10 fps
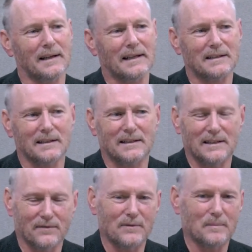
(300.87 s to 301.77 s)
it's a
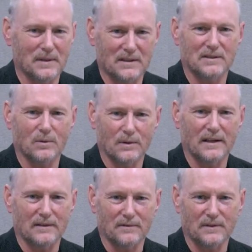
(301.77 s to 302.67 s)
different beast going
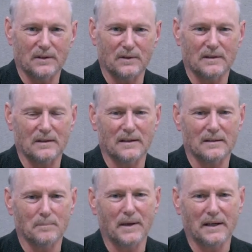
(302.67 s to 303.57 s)
out in the field
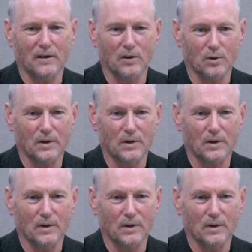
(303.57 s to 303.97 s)
and painting on